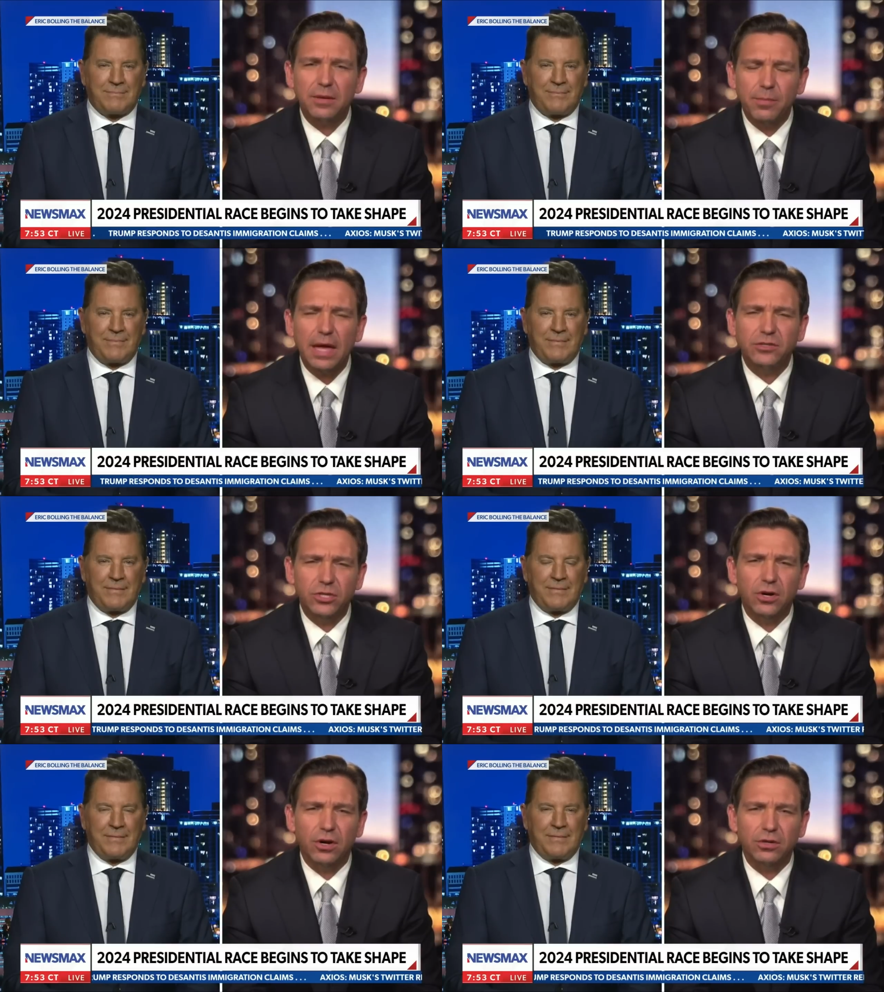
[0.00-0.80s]
Speaker 1: it
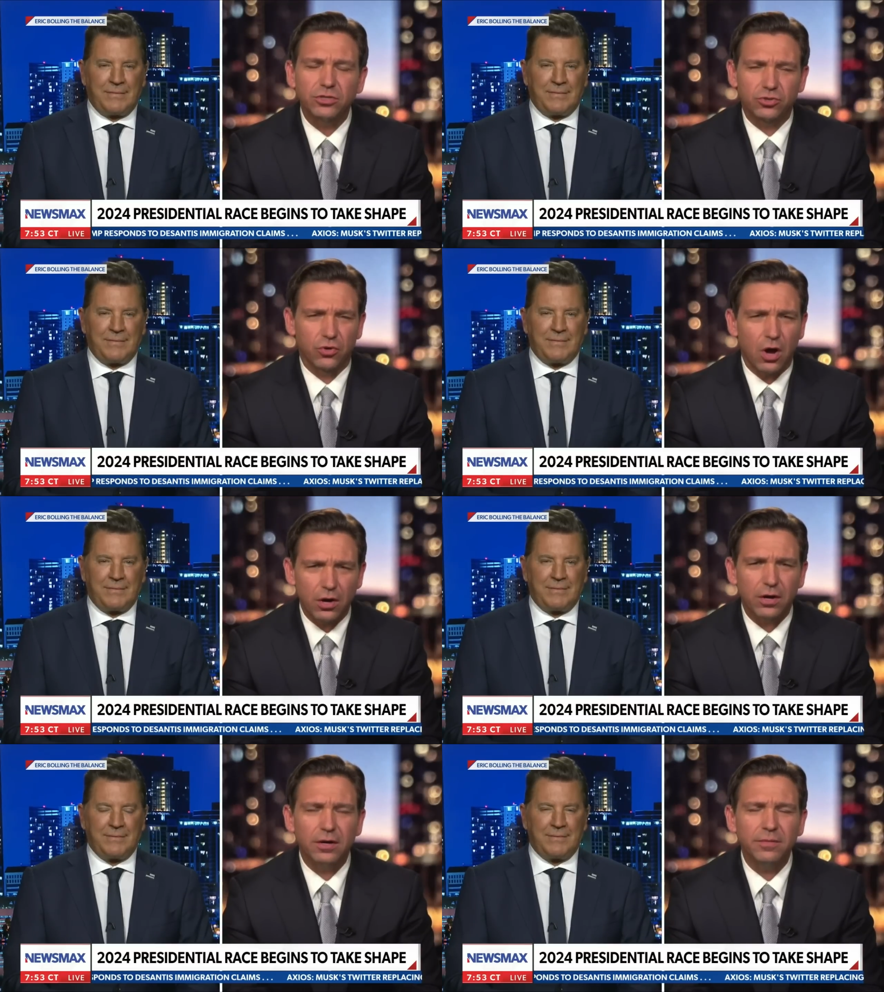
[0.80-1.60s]
makes her
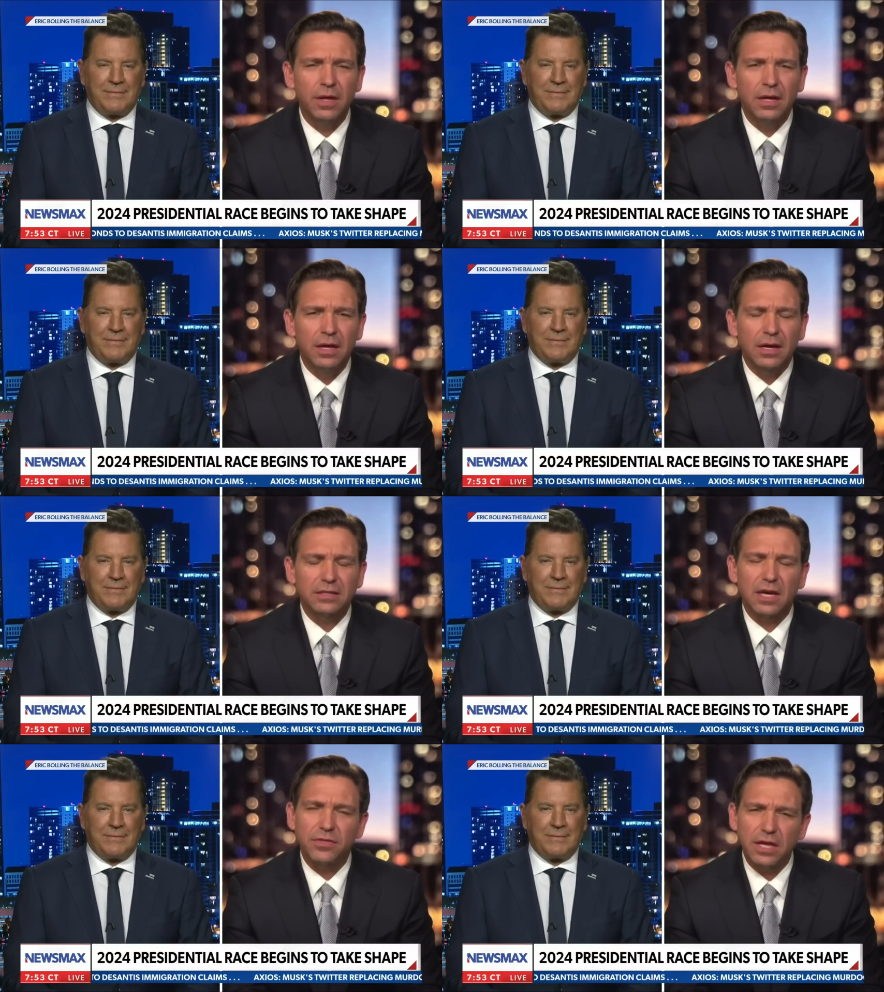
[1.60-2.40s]
stronger
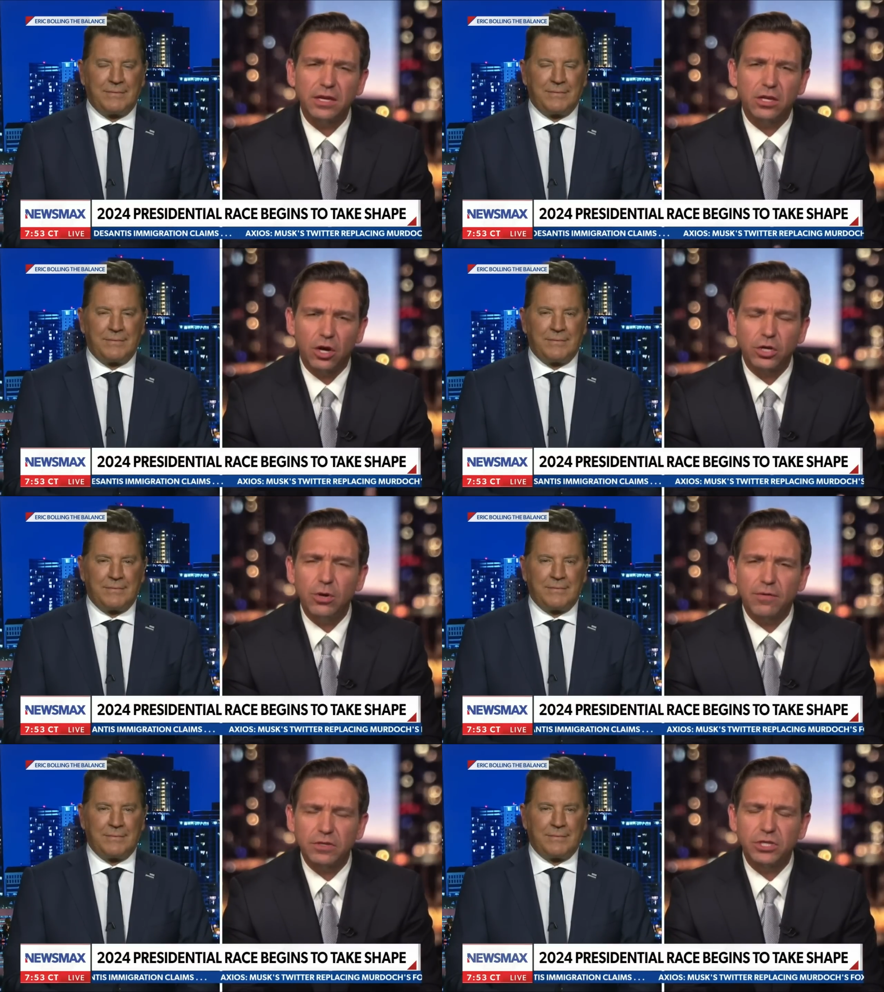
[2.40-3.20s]
because I think, you know,
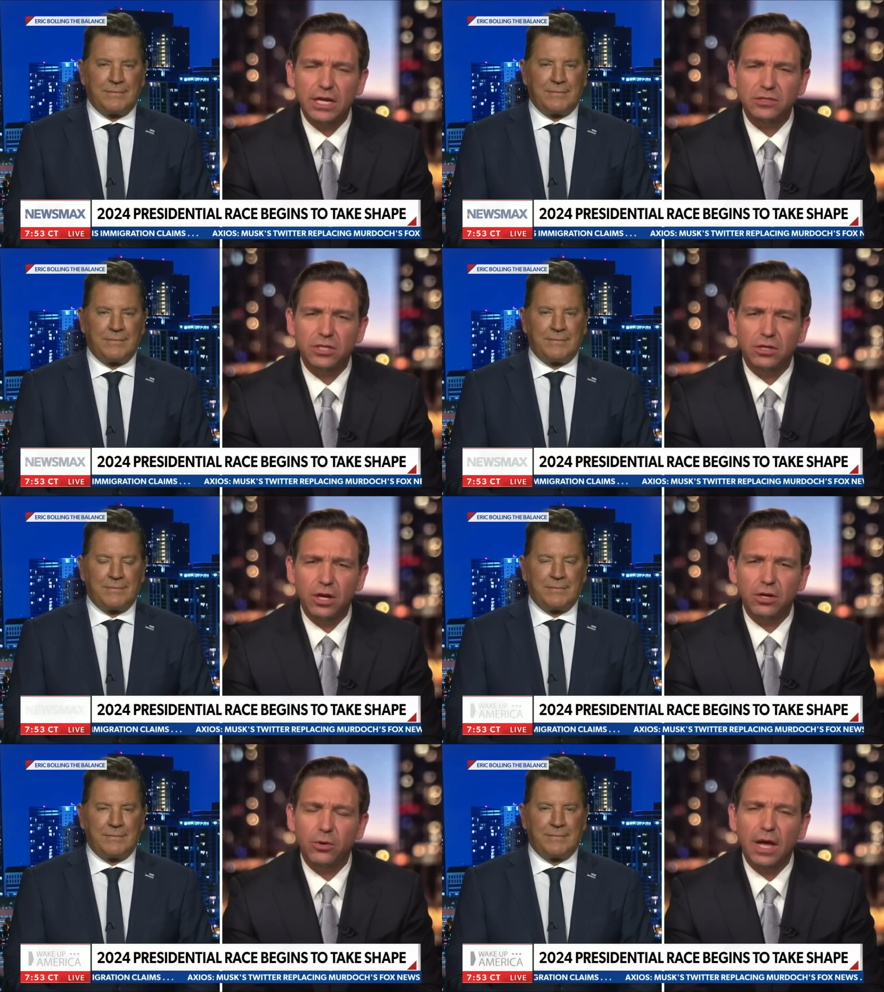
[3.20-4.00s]
you have a chance to
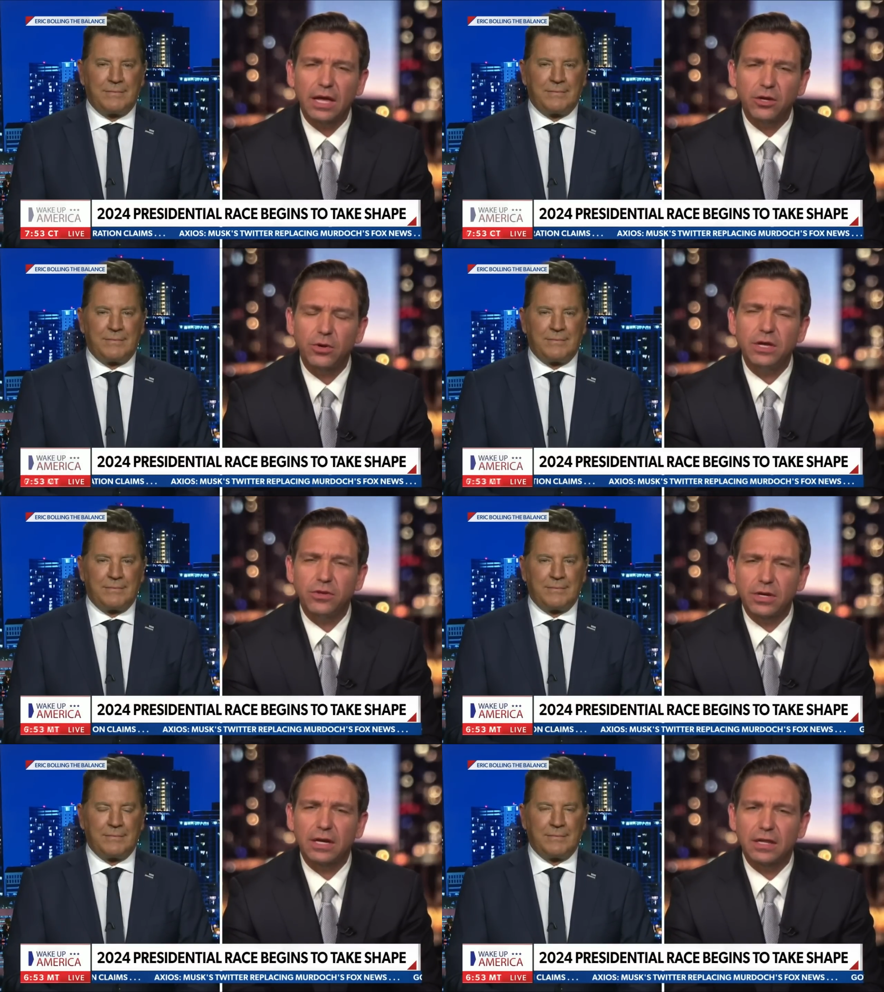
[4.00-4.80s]
look, okay, you're
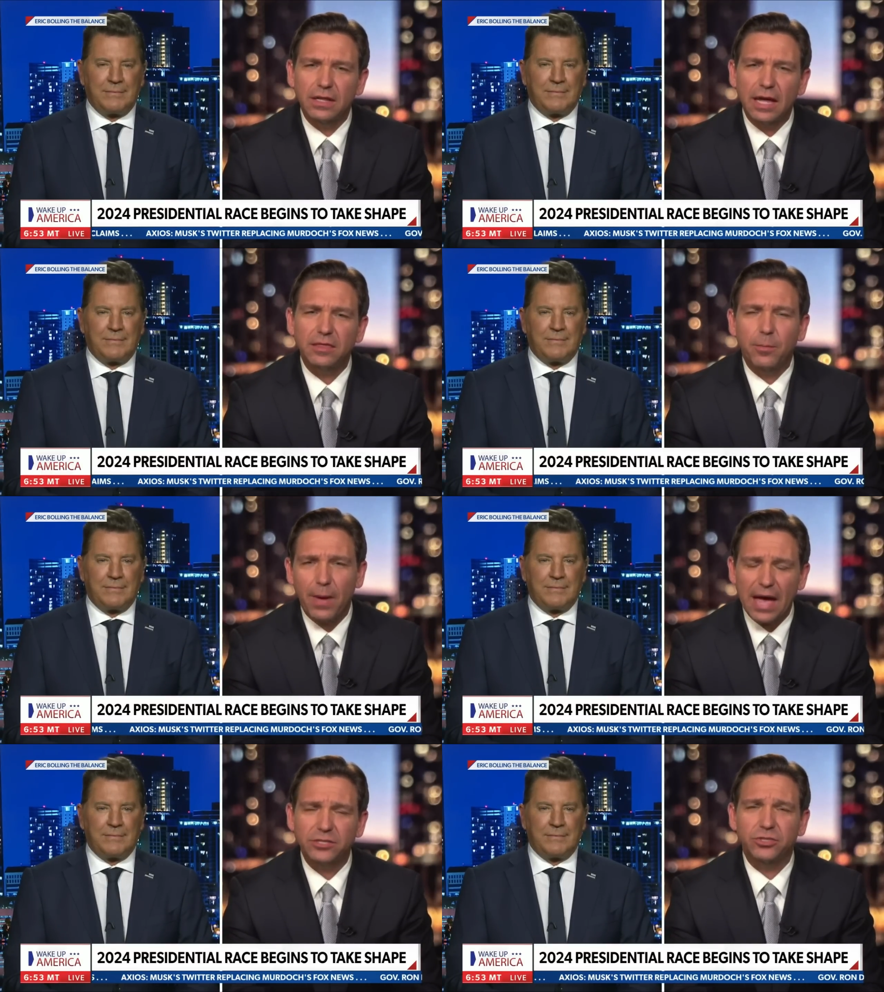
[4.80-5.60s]
either going to let the
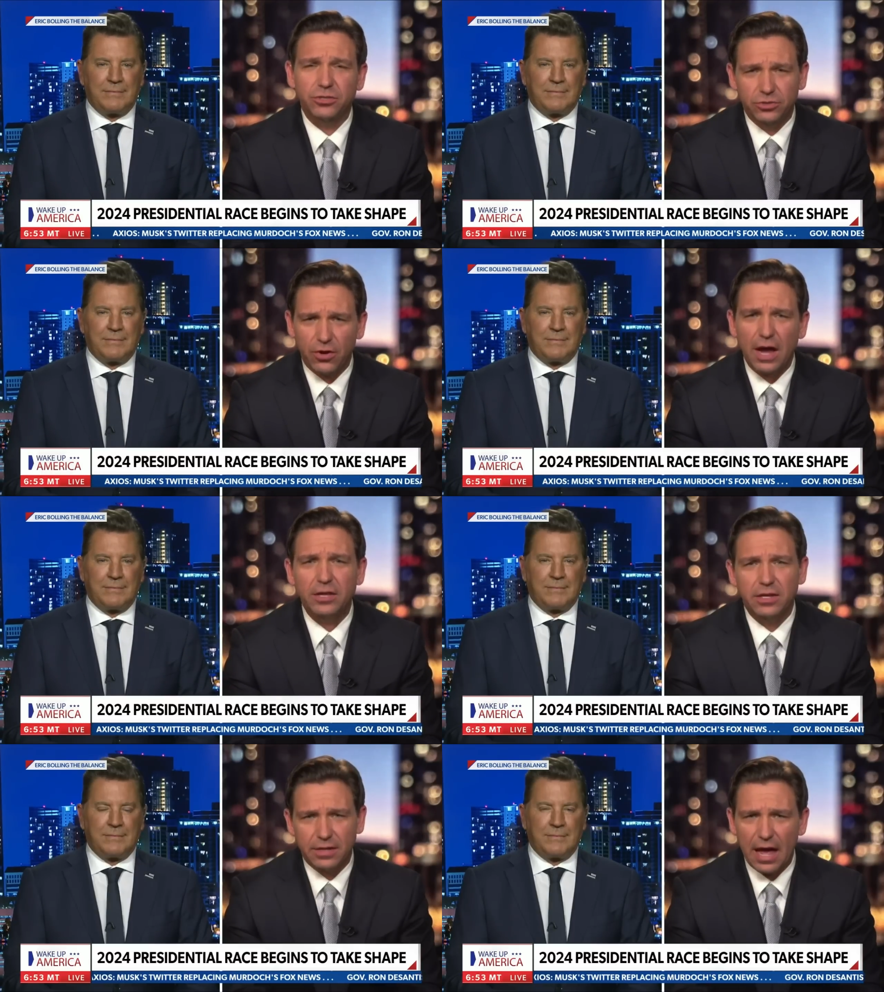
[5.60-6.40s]
bastards
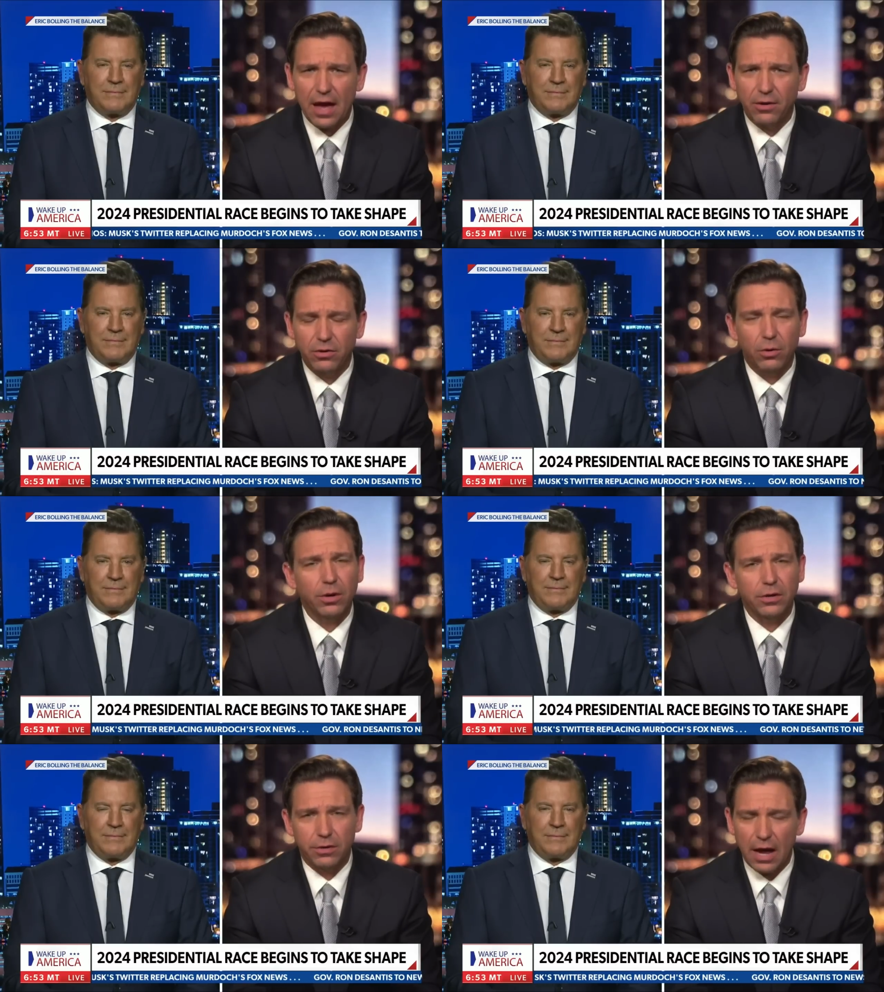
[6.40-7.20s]
grind you down
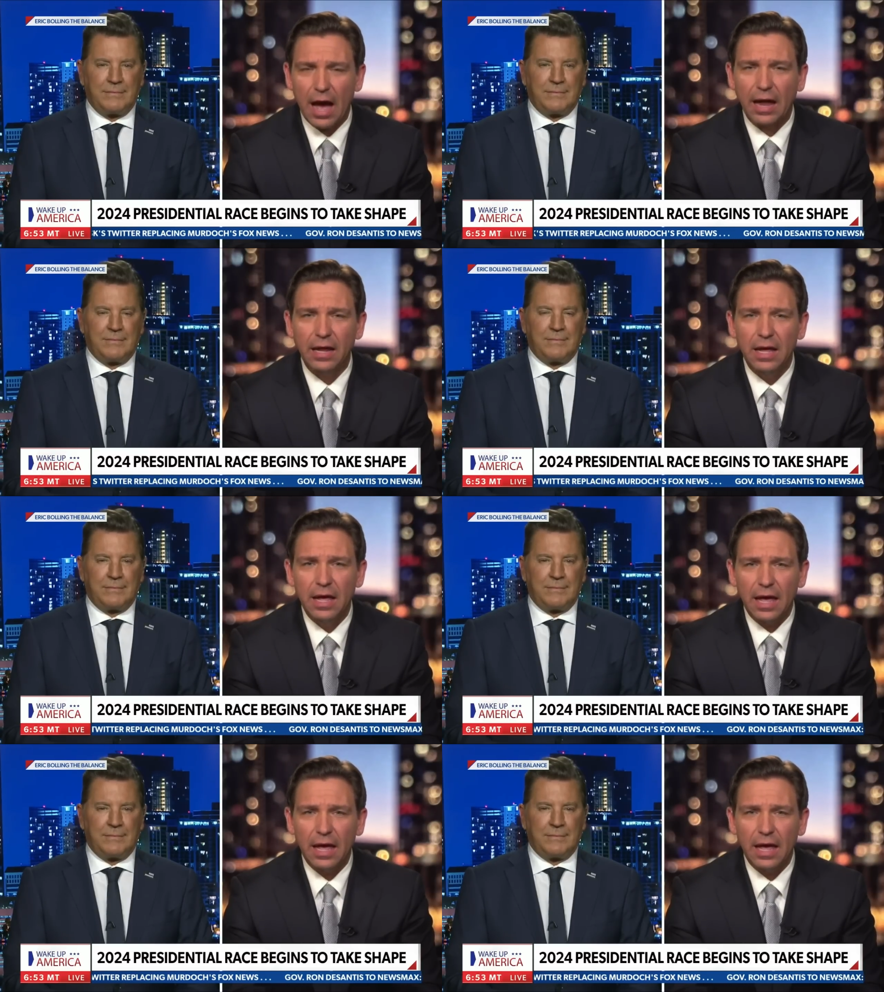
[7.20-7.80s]
or you're not.